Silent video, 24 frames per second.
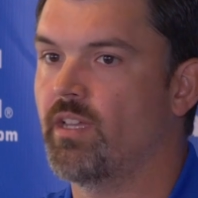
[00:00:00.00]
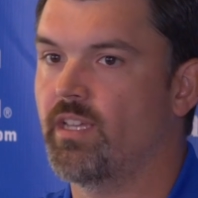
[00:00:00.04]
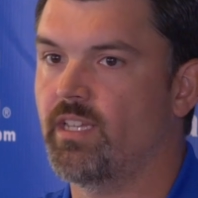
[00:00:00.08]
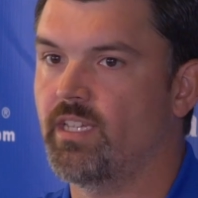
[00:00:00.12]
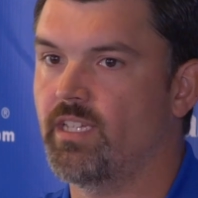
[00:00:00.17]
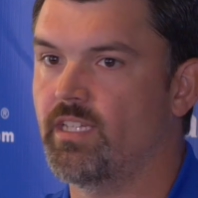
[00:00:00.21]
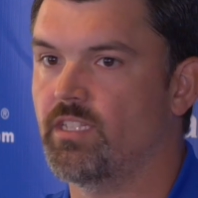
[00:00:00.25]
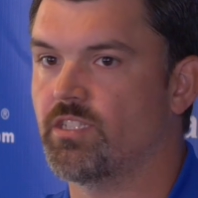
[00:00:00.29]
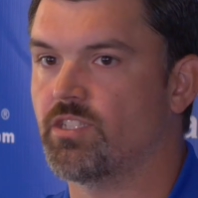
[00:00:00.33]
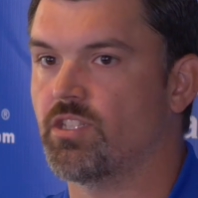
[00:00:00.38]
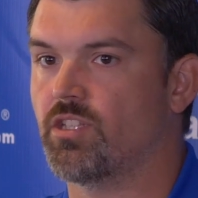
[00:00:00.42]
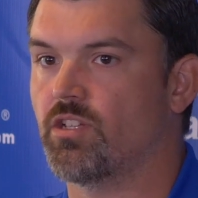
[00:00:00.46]

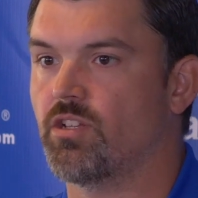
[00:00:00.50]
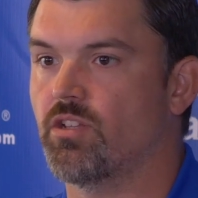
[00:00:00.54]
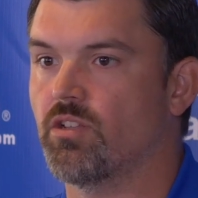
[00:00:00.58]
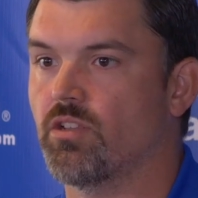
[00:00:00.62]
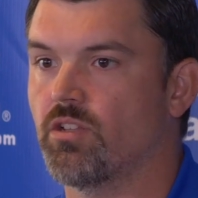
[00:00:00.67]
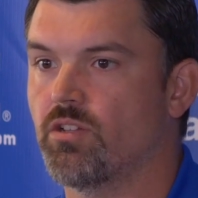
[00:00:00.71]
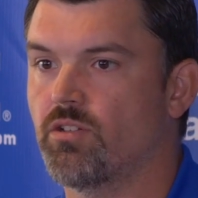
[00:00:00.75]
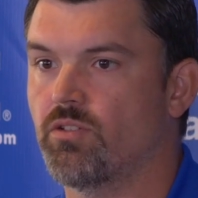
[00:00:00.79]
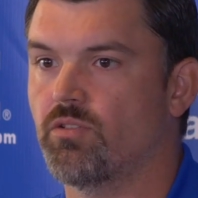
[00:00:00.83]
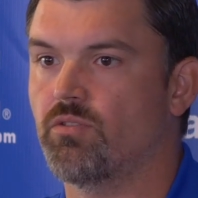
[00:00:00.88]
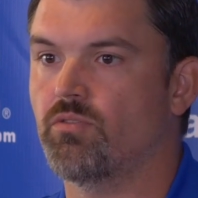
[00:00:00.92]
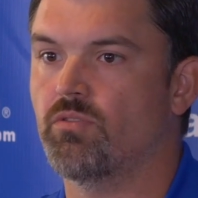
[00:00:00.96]
He's the
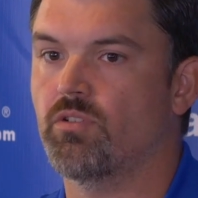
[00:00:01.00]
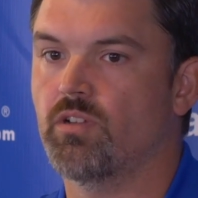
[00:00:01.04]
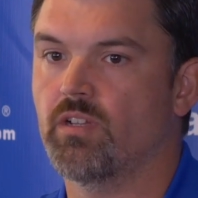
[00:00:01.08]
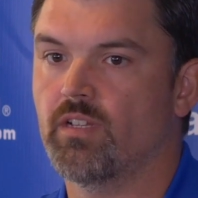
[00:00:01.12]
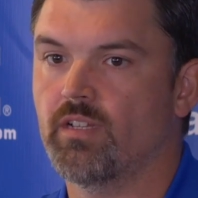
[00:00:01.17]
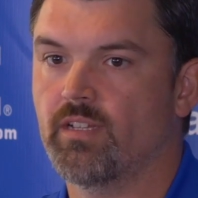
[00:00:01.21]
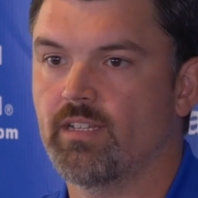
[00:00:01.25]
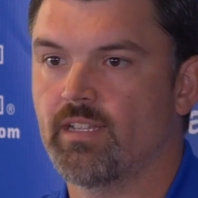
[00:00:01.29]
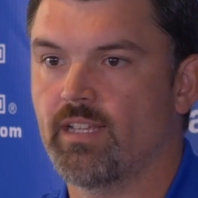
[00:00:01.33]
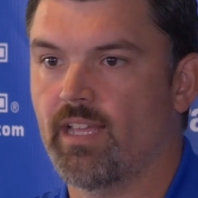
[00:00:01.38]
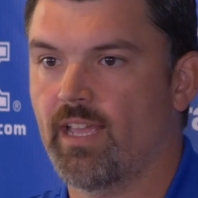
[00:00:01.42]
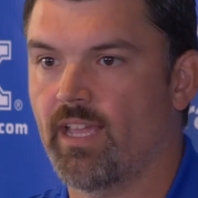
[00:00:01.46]
glue,
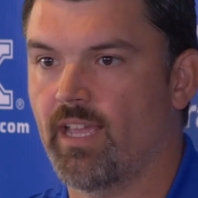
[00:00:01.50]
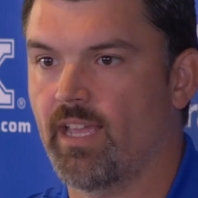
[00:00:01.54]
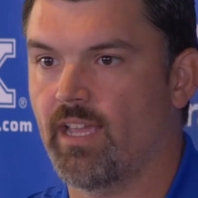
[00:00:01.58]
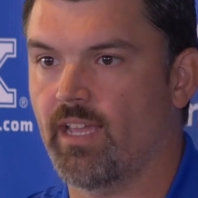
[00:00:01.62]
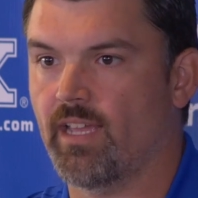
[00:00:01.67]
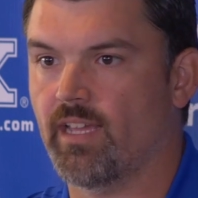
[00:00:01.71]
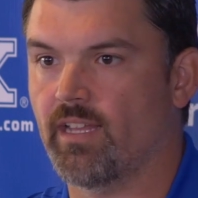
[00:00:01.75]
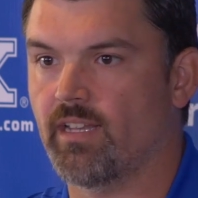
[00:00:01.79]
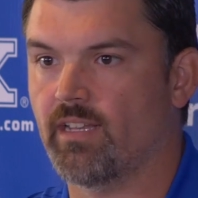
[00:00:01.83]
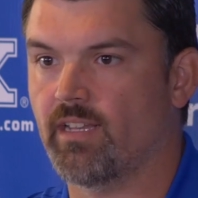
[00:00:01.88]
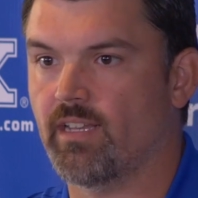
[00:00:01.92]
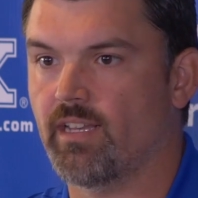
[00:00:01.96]

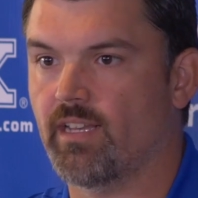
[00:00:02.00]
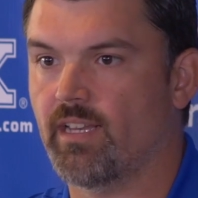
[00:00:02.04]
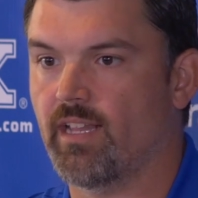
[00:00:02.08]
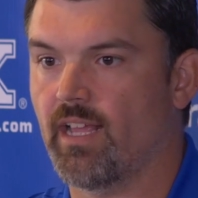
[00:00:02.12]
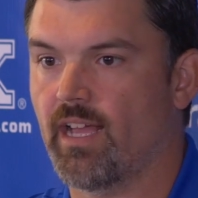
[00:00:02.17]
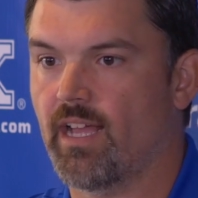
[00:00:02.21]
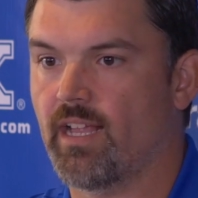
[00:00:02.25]
and